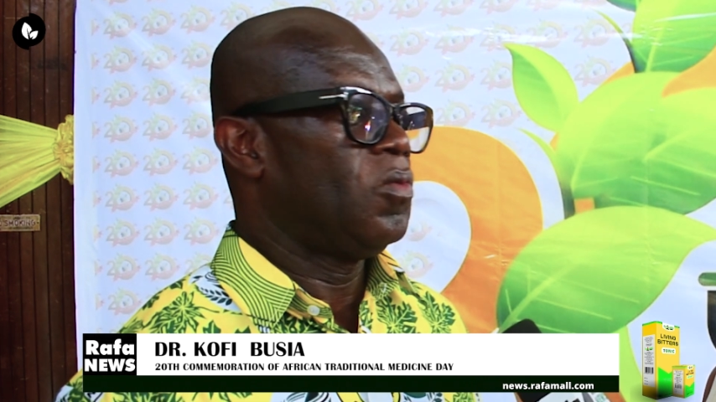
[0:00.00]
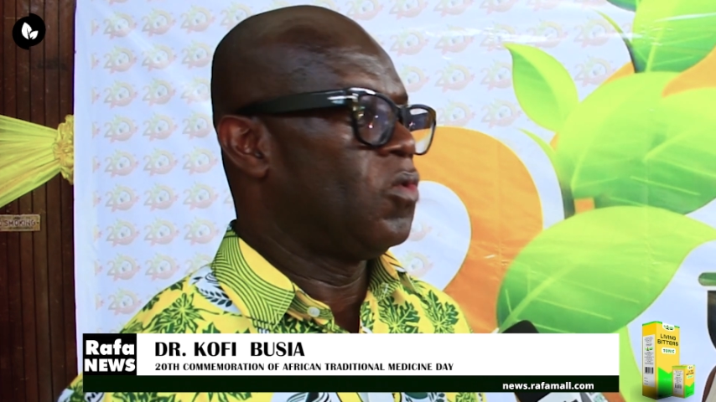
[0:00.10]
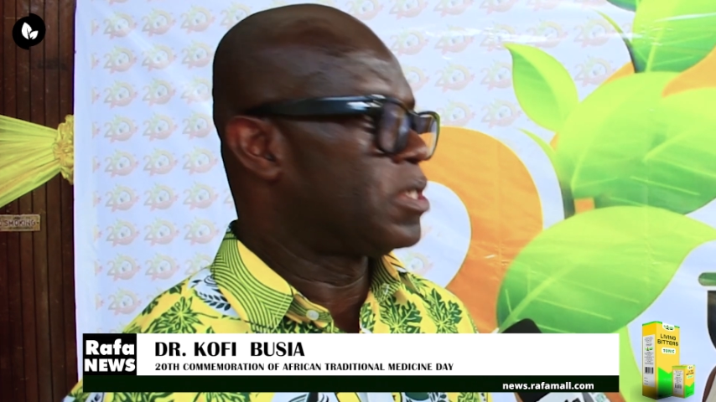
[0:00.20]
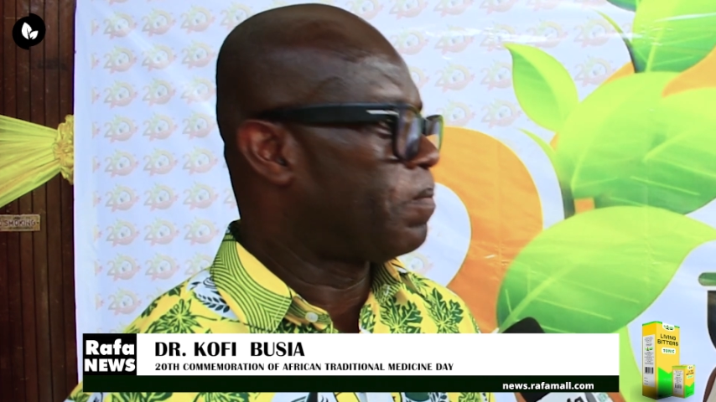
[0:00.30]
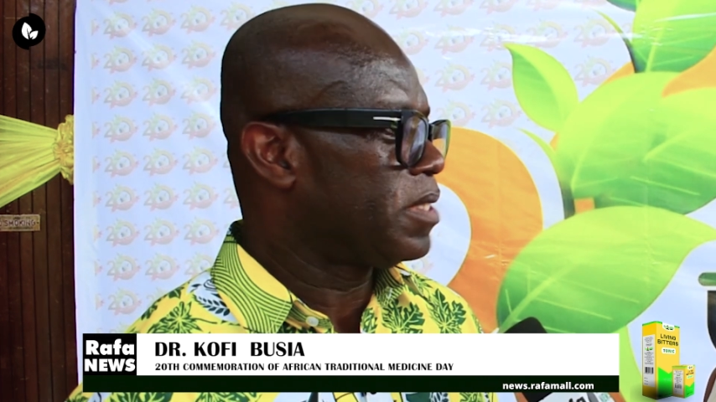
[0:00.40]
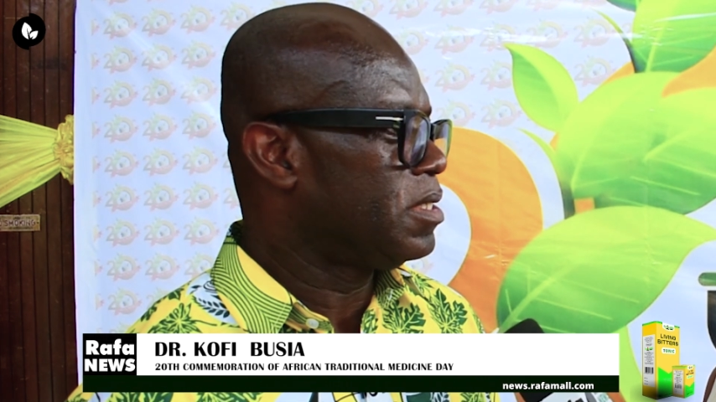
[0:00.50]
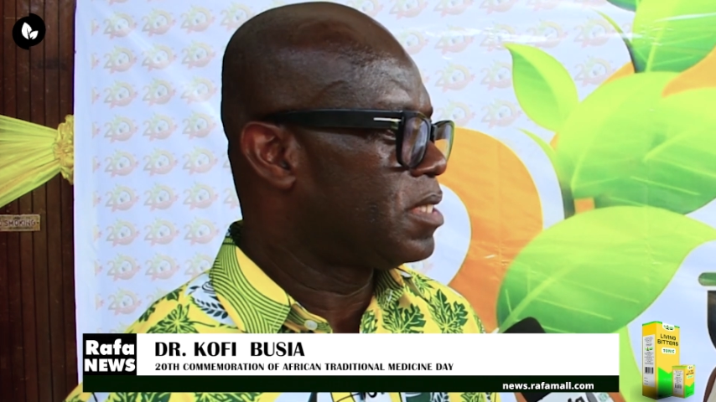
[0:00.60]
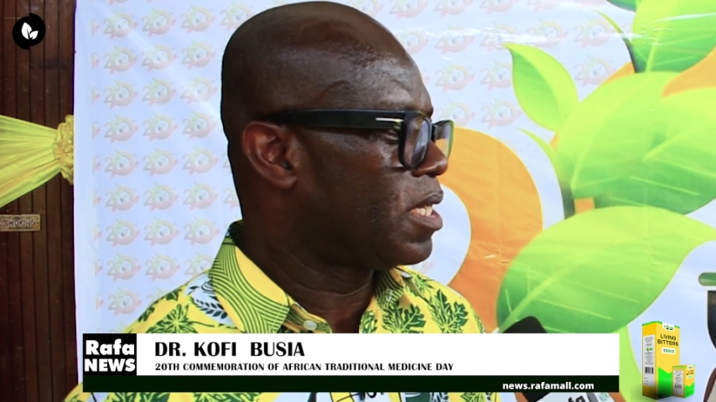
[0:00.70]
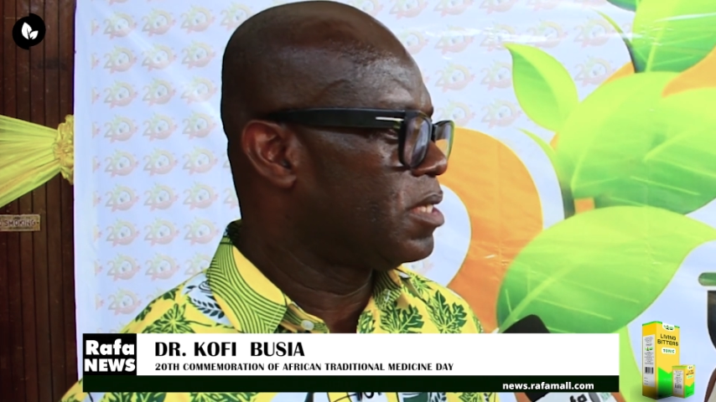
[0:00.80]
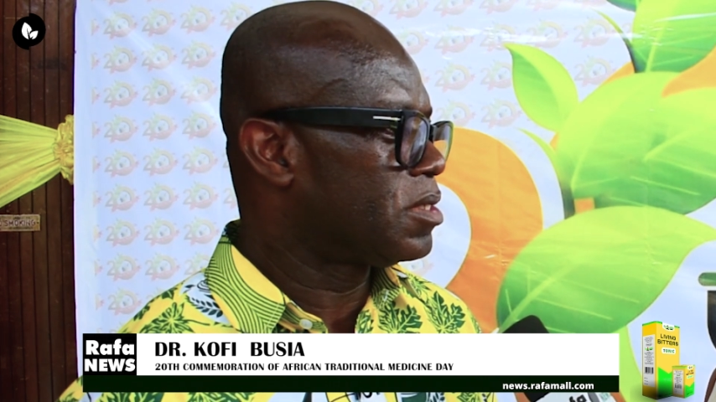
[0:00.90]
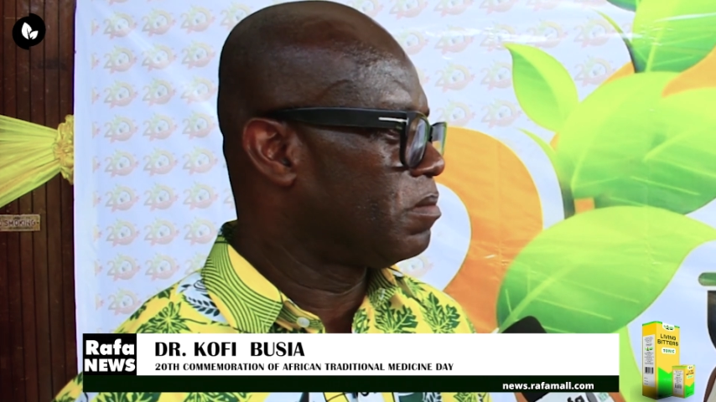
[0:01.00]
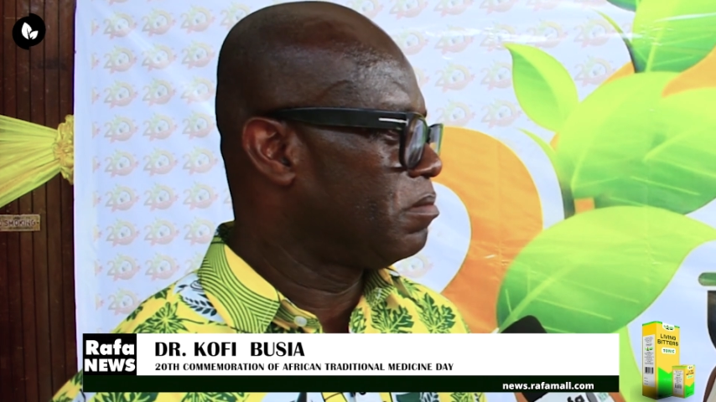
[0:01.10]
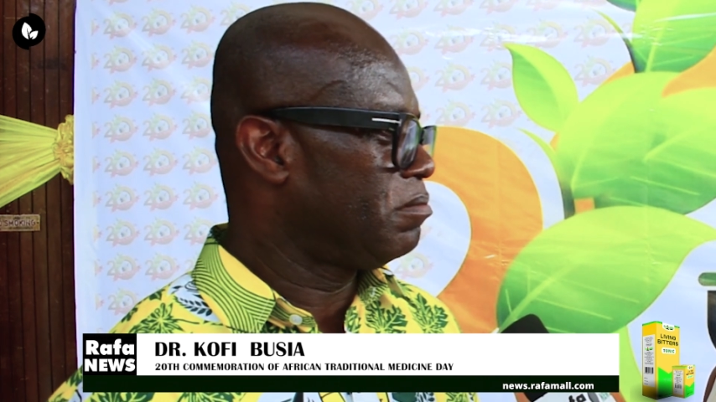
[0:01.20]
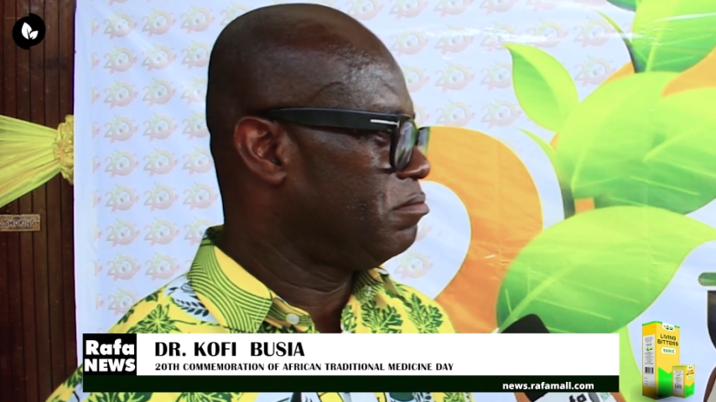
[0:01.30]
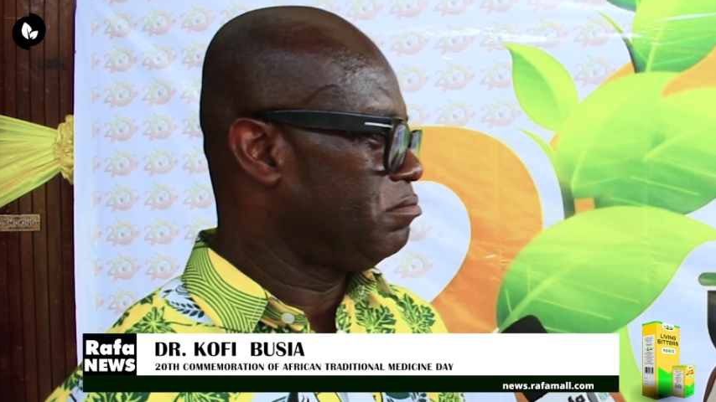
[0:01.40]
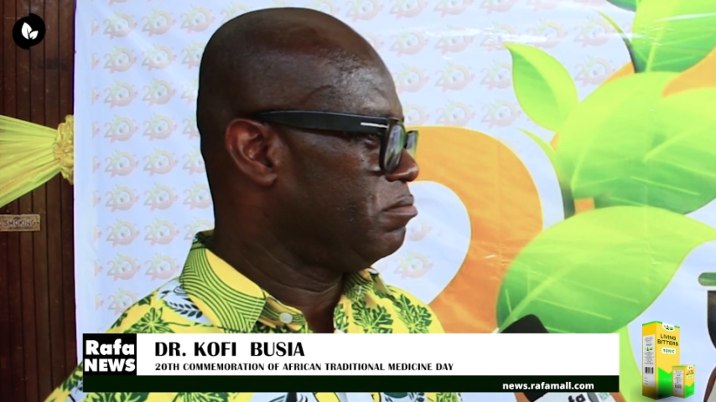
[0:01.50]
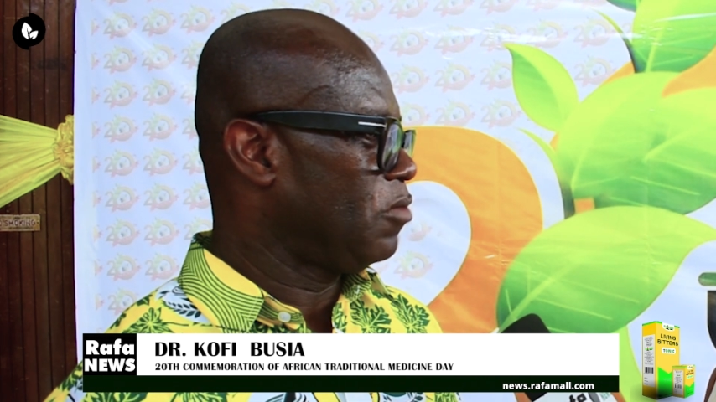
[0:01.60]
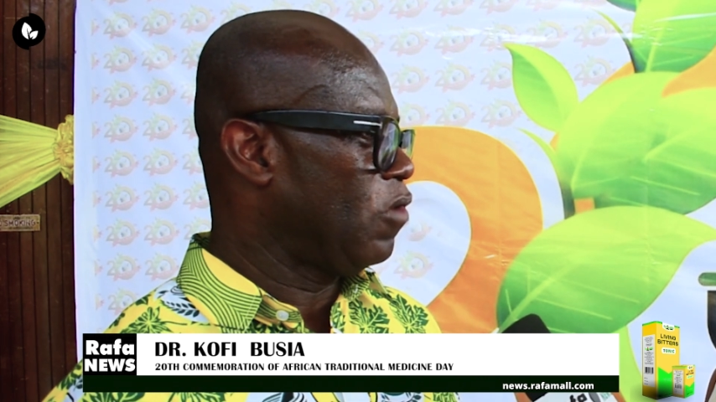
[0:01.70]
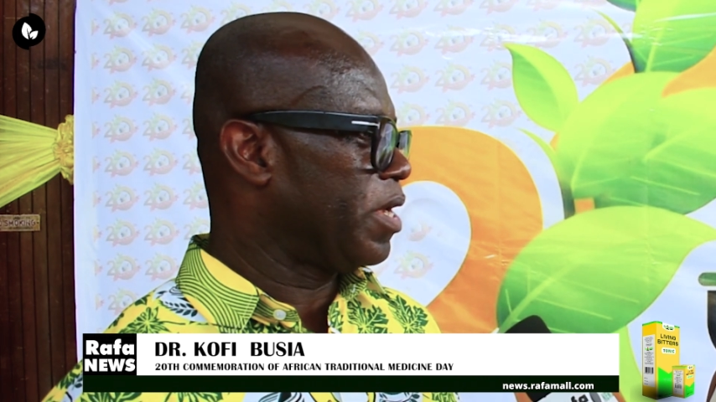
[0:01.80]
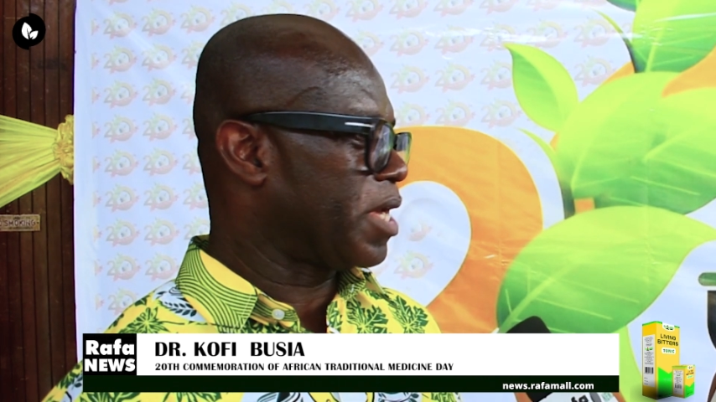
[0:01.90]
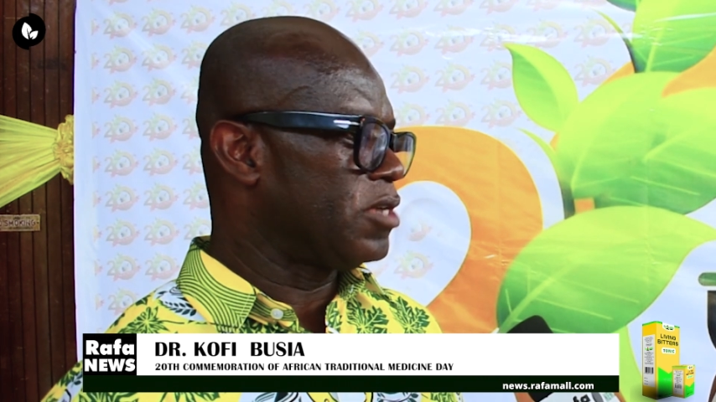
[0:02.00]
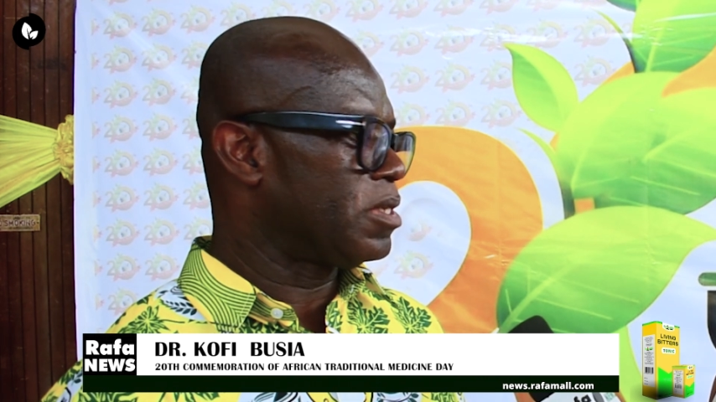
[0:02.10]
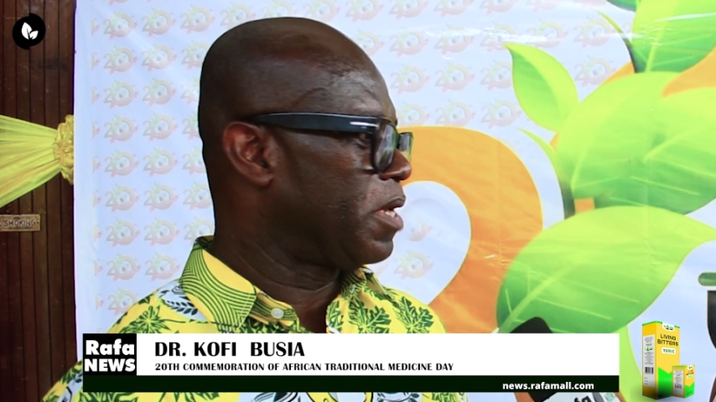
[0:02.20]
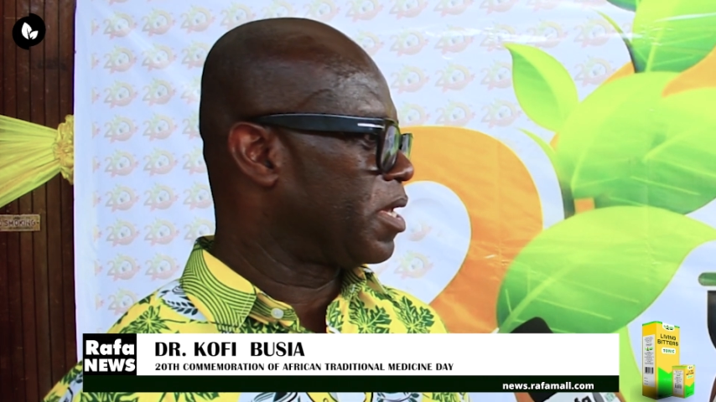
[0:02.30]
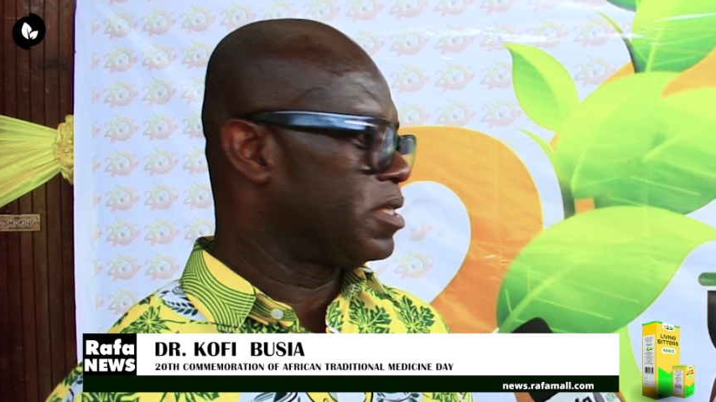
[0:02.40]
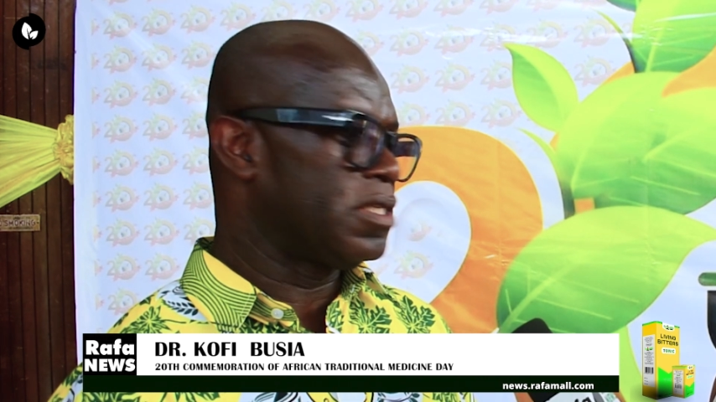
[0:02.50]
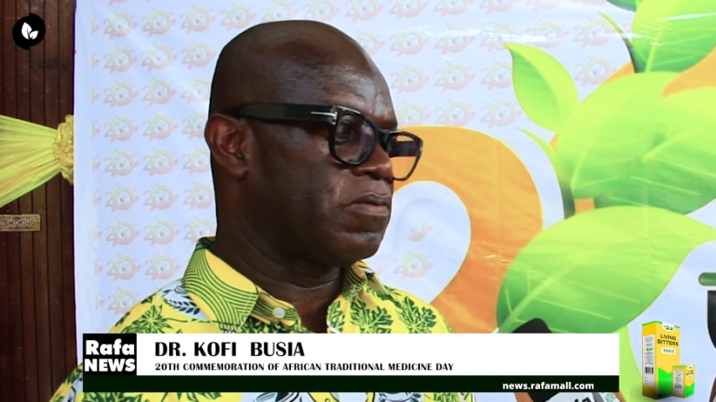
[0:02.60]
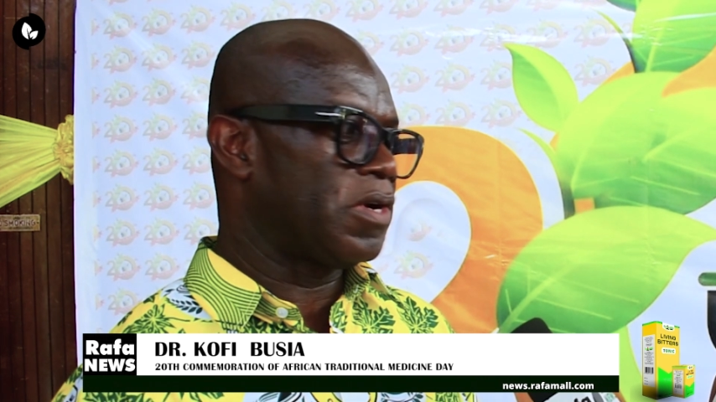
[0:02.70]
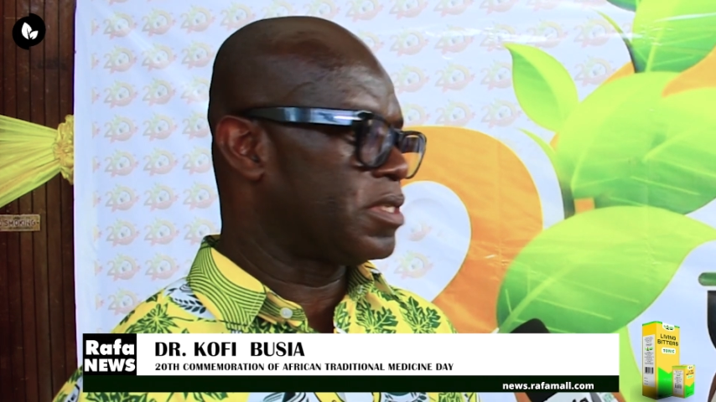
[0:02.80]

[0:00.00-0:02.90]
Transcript: Was the person taking some over-the-counter medications, for